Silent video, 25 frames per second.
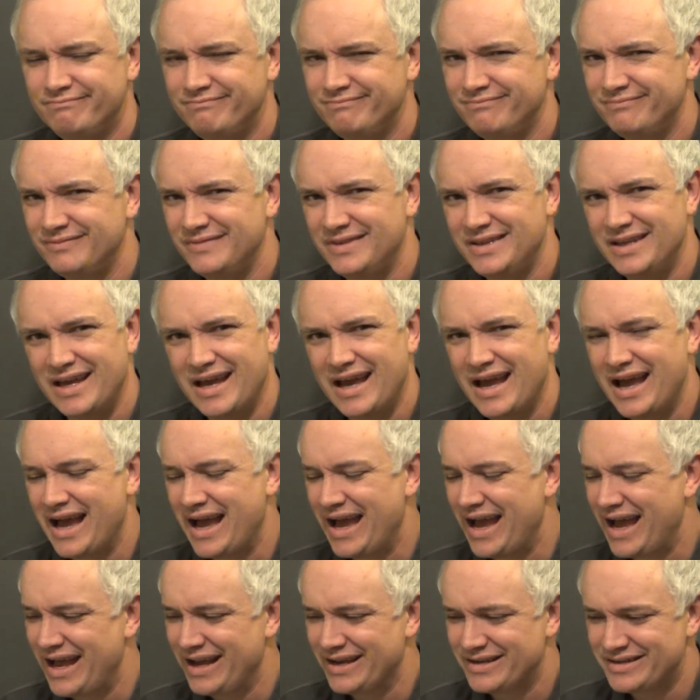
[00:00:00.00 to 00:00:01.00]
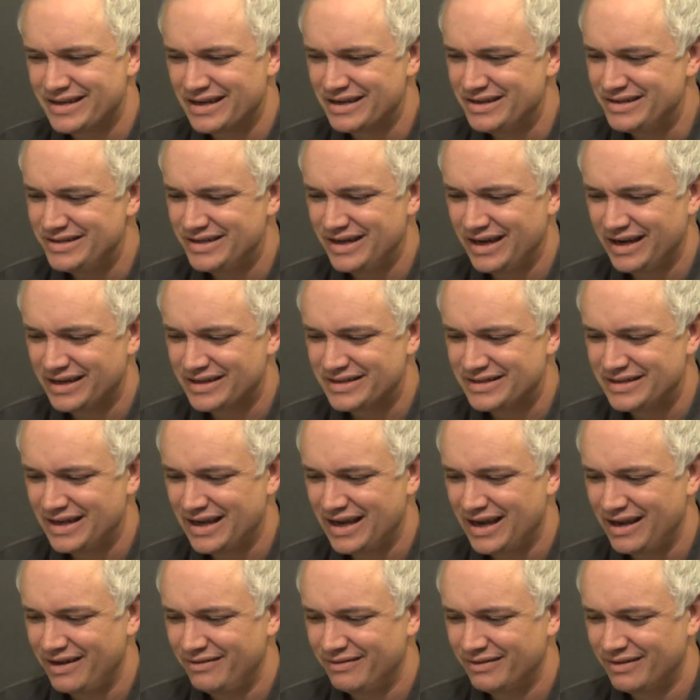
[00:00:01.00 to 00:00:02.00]
"Nah," said Jake's
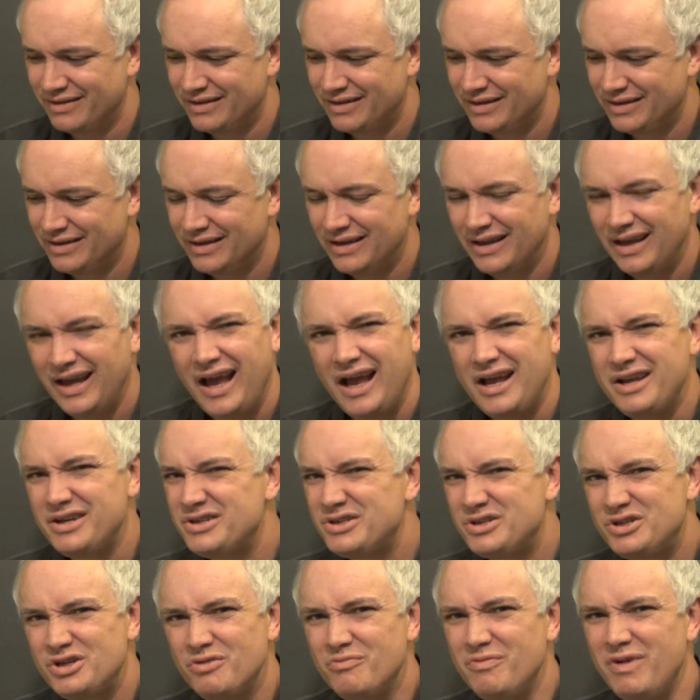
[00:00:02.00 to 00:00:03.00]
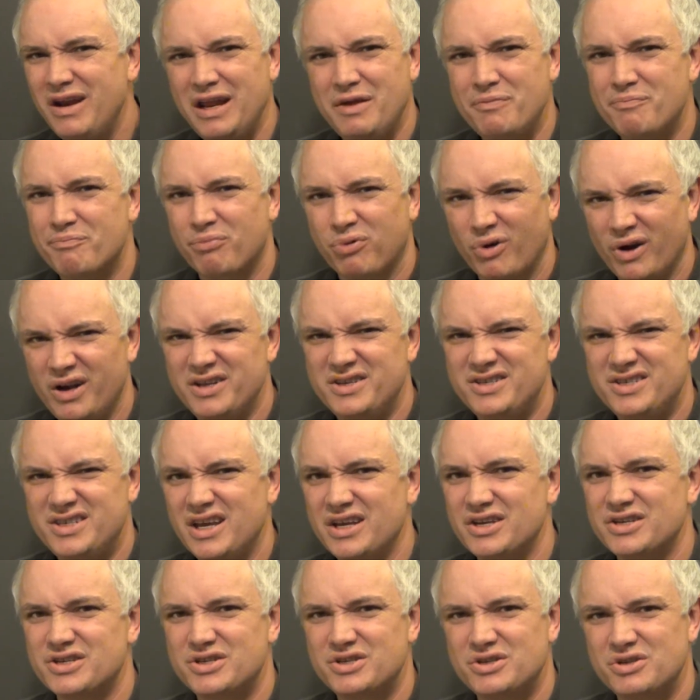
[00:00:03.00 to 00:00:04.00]
dad. "There's too many
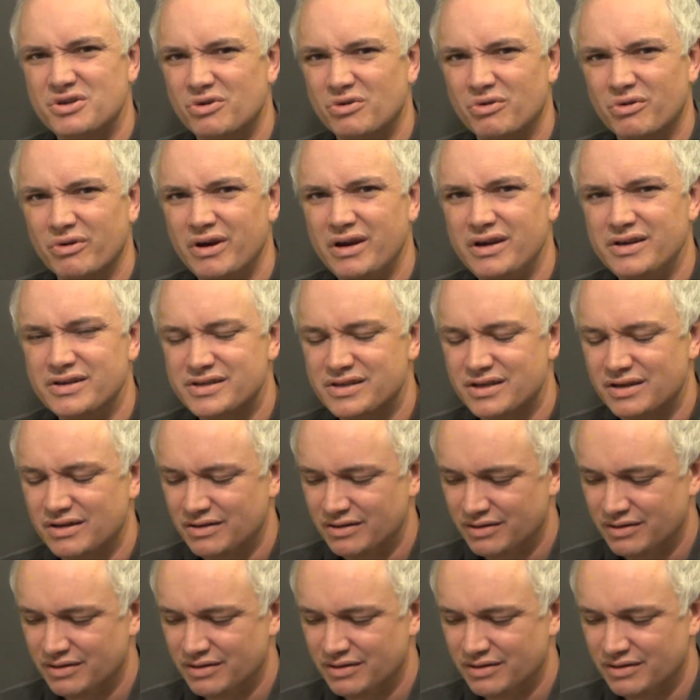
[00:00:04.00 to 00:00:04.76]
princess stories."